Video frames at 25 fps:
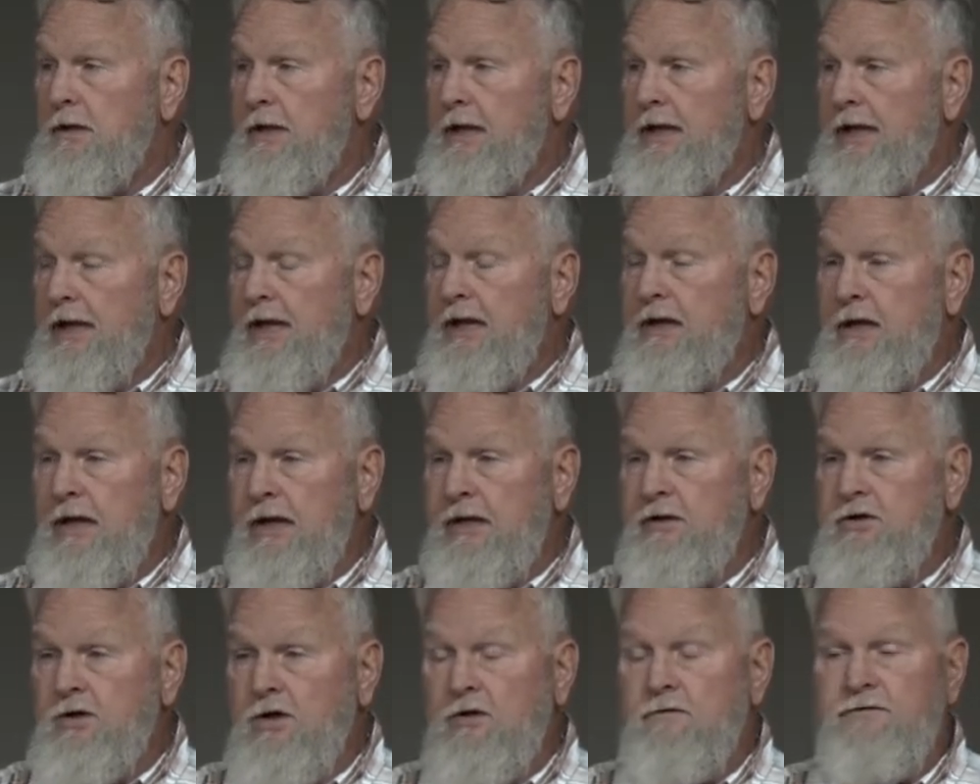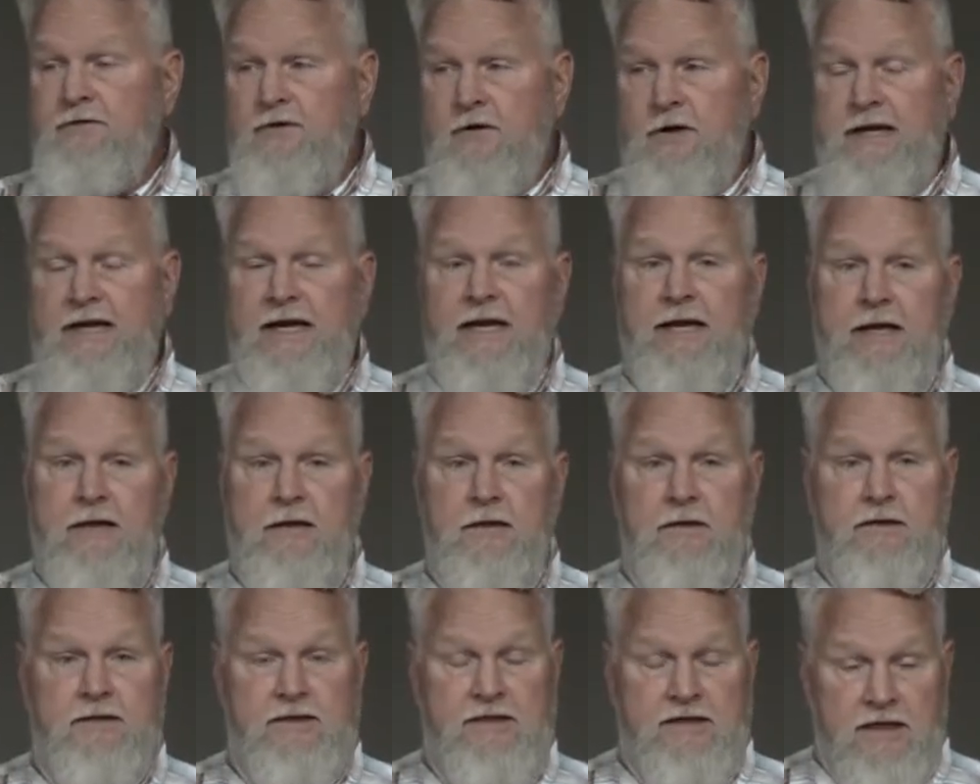And don't
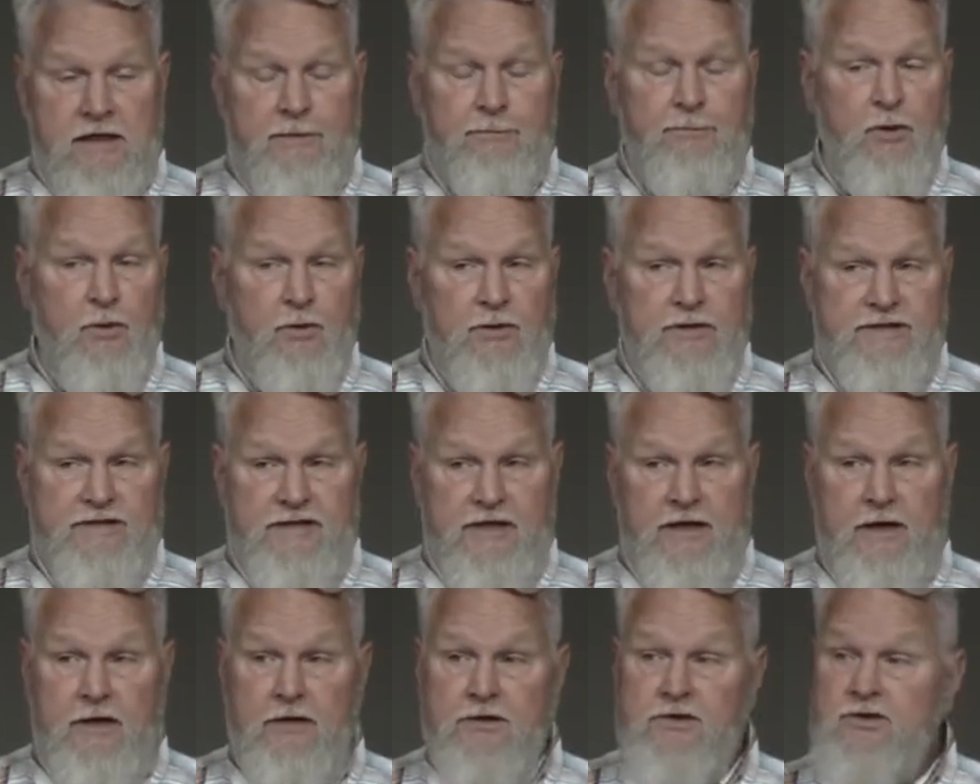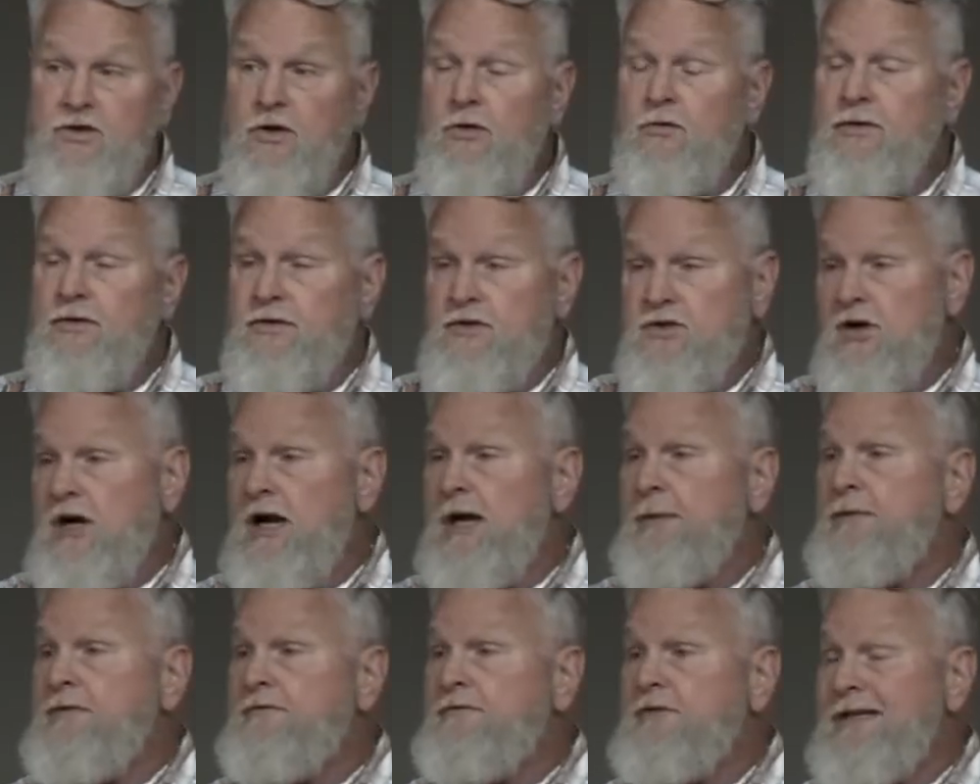forget, the temple was there, so the
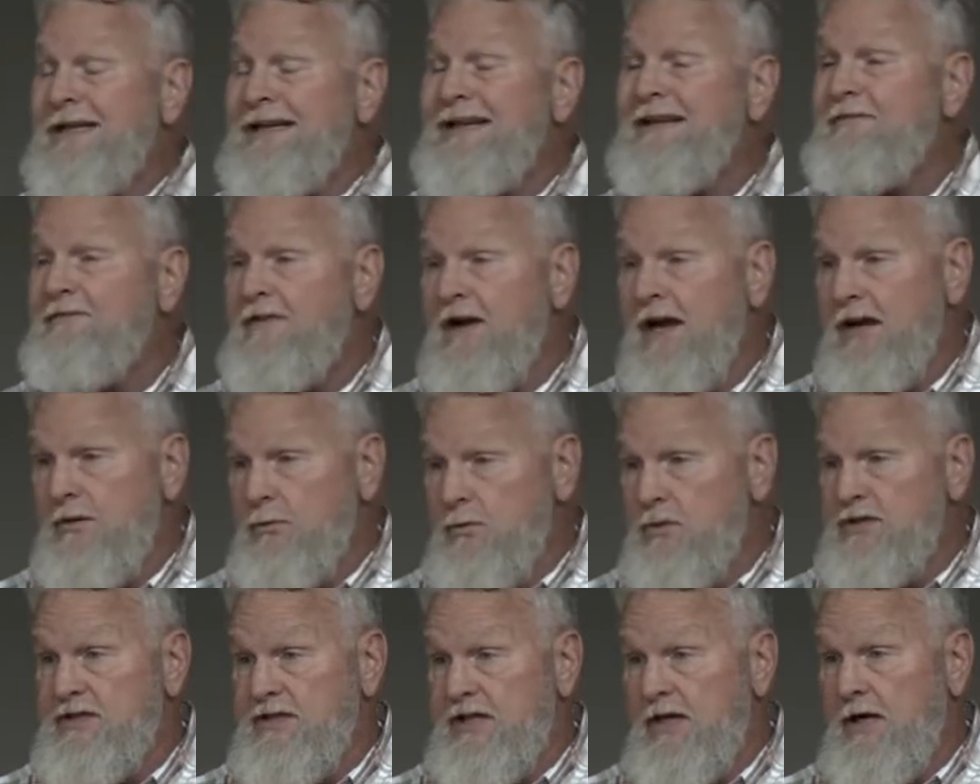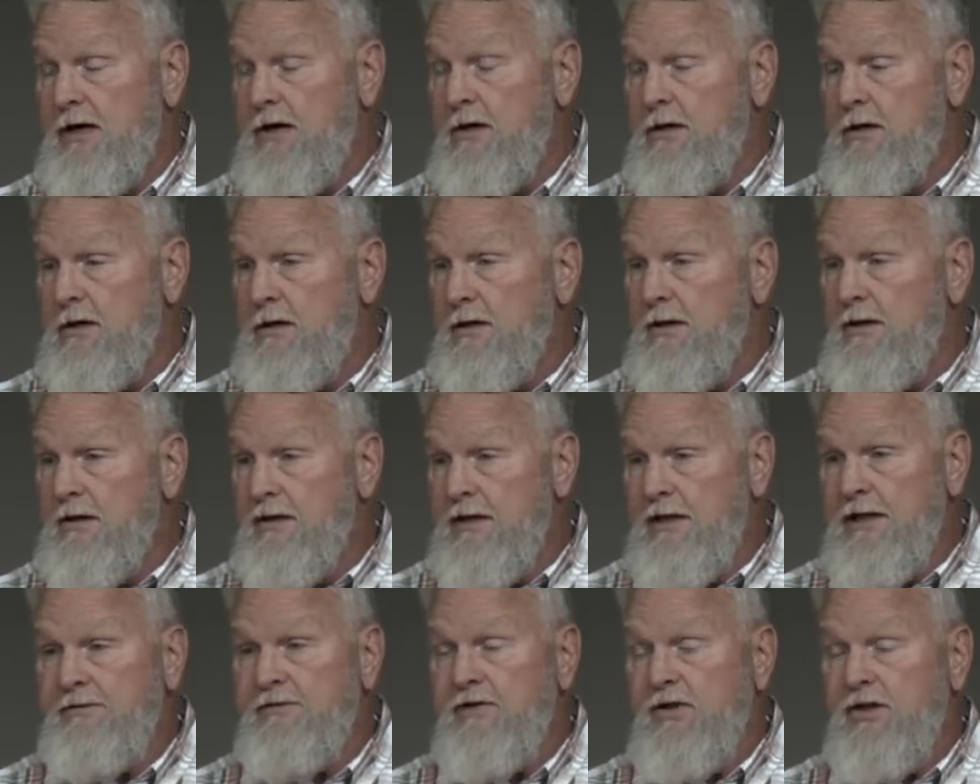tribe of Levi was there,
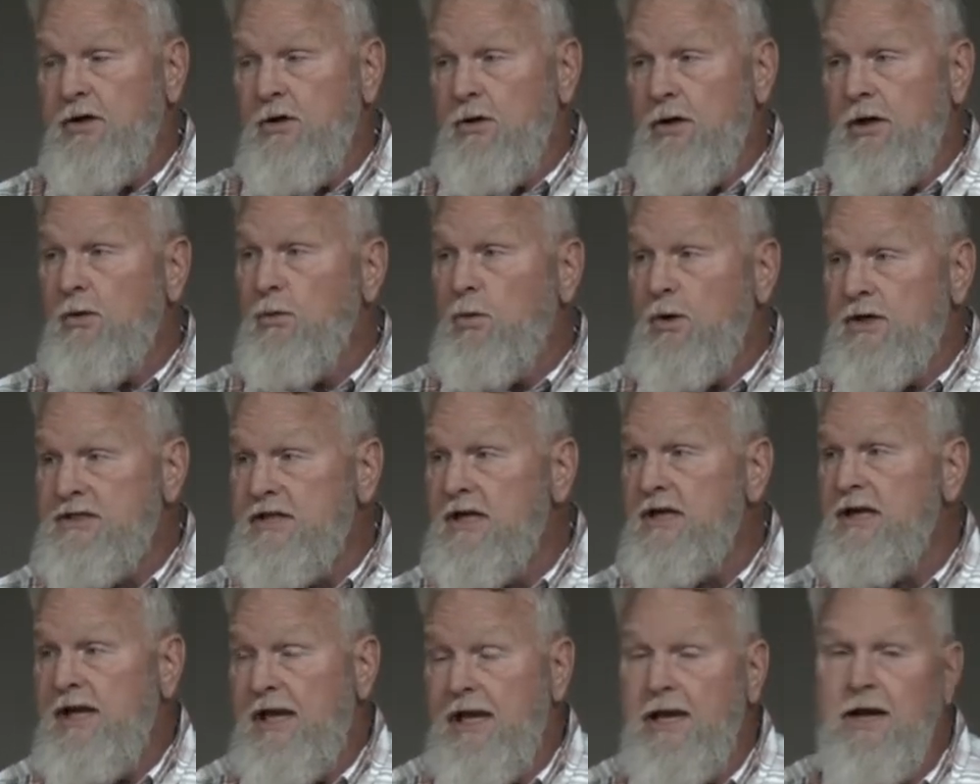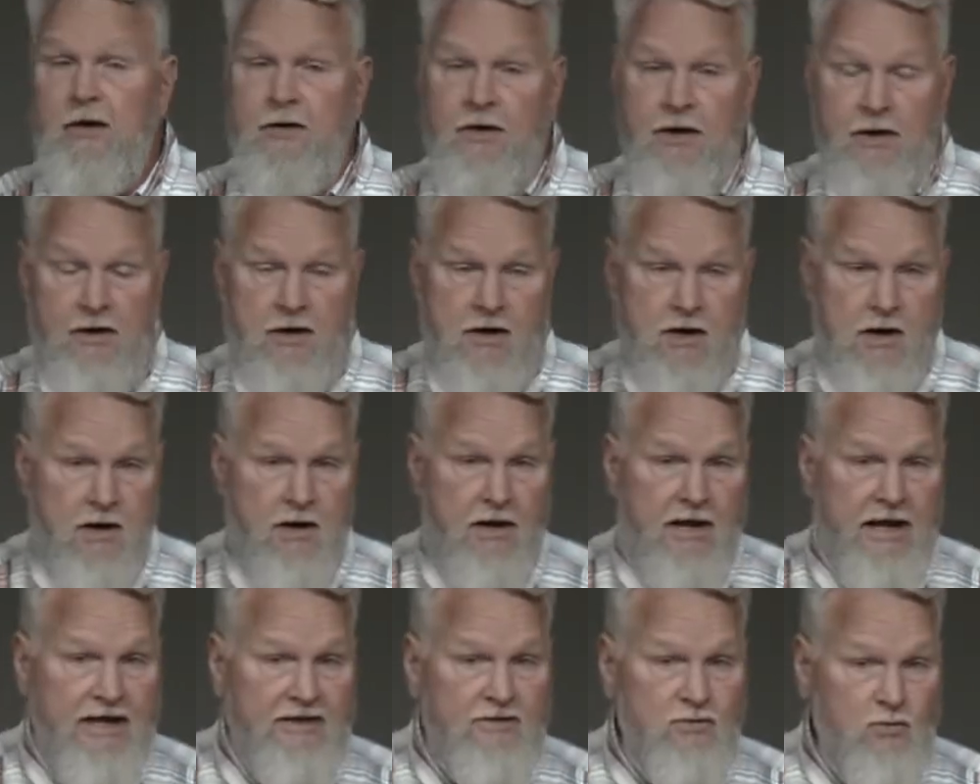even though it wasn't counted
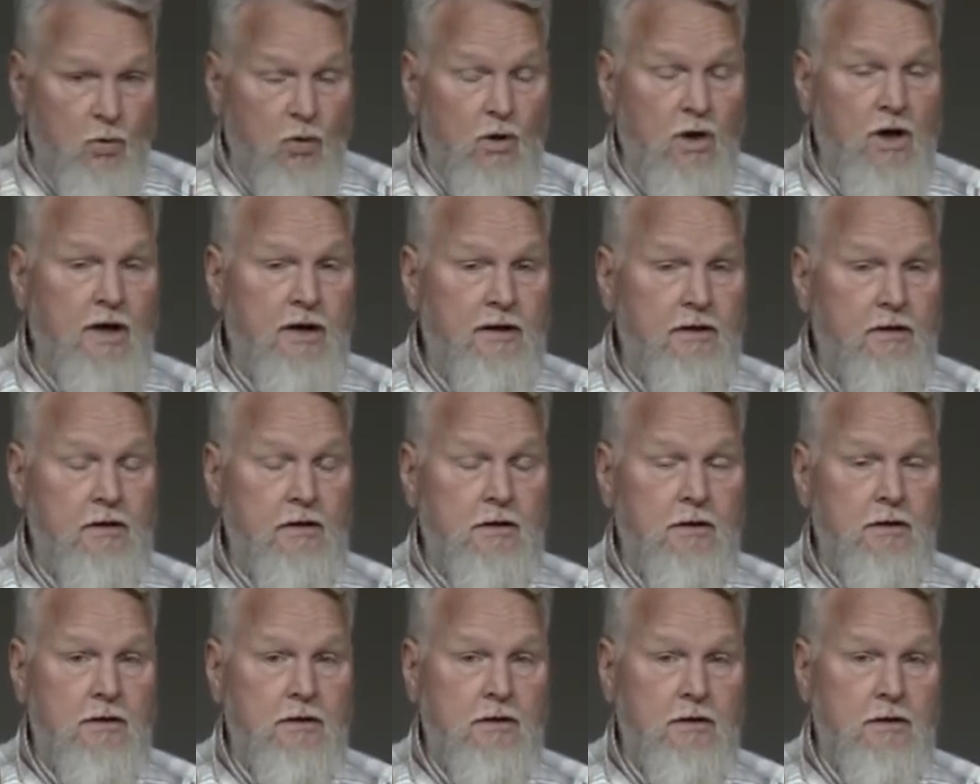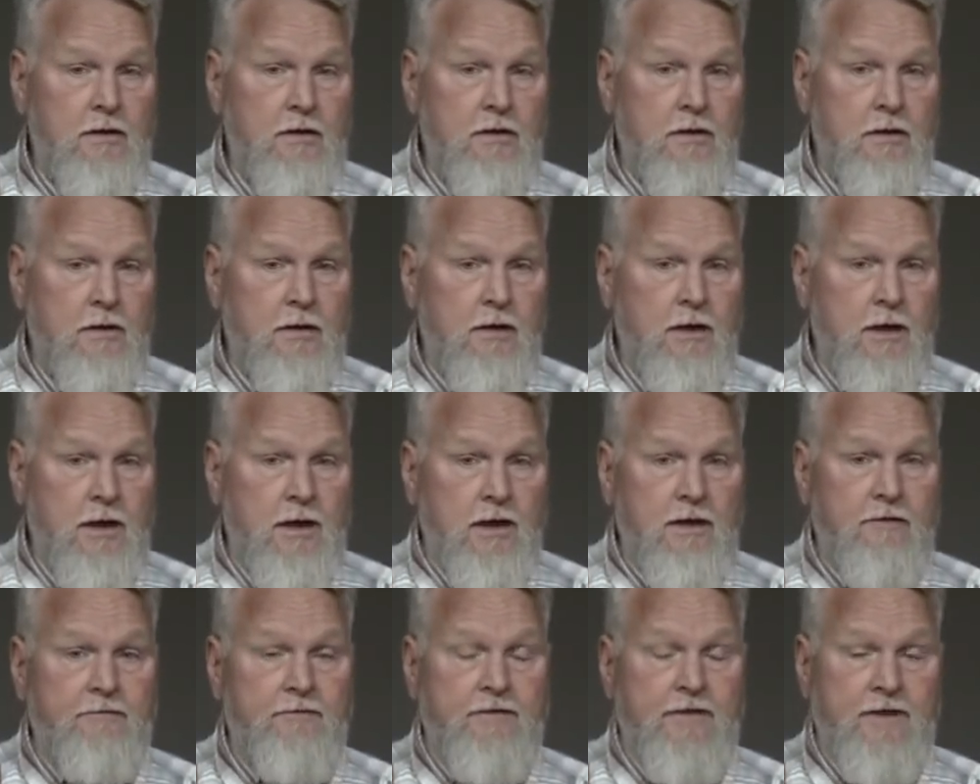as one
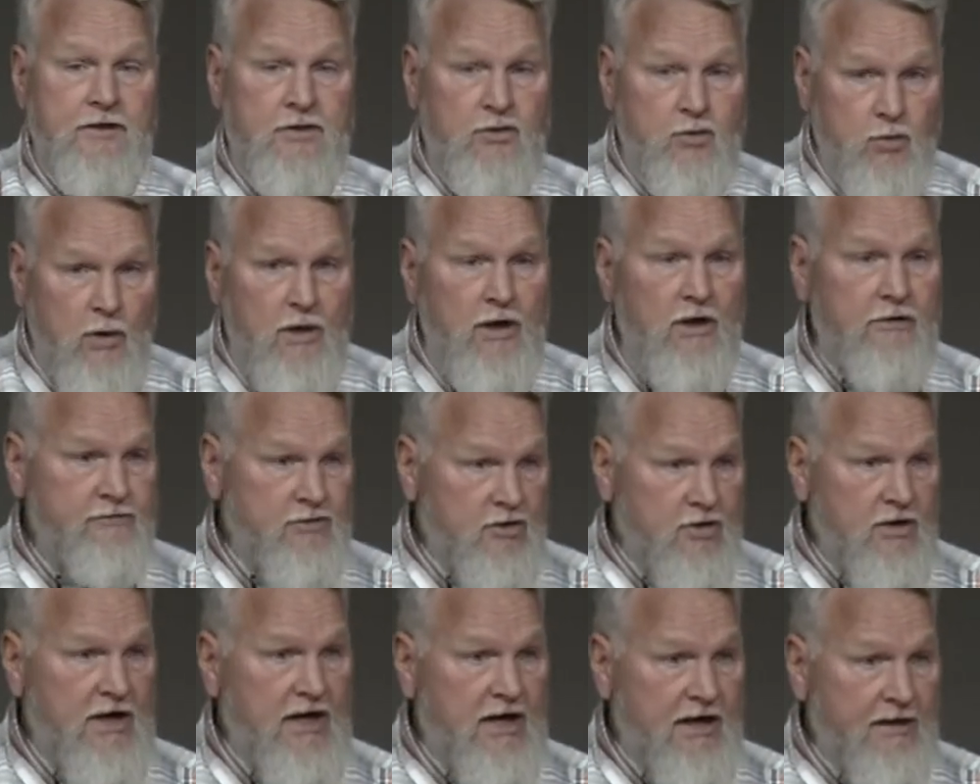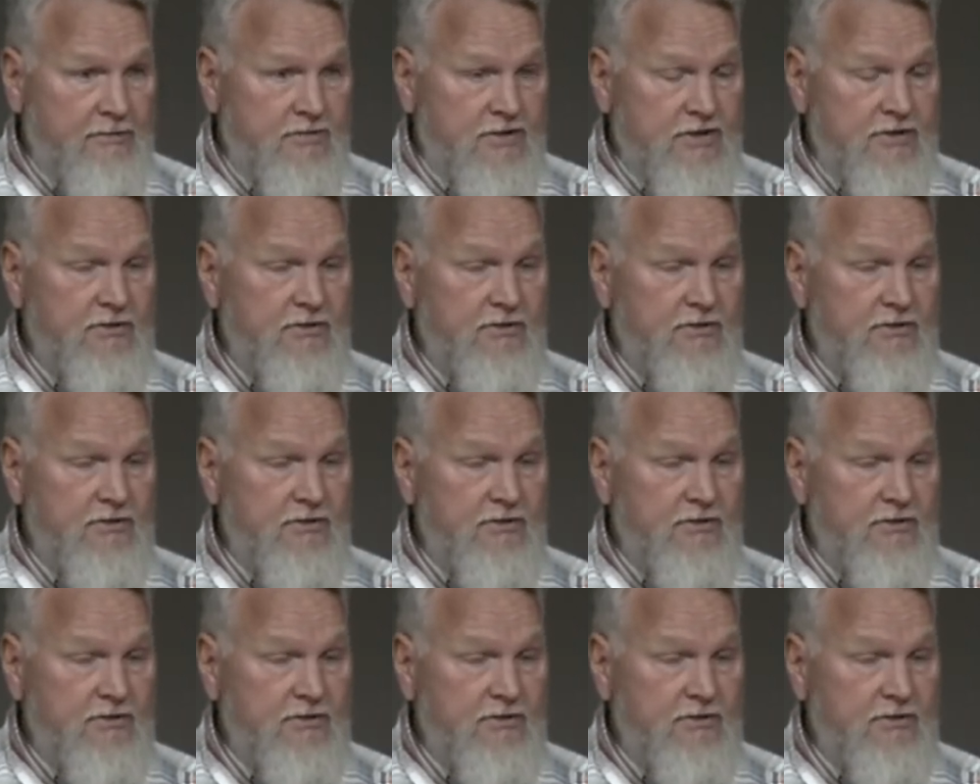of the 12 tribes.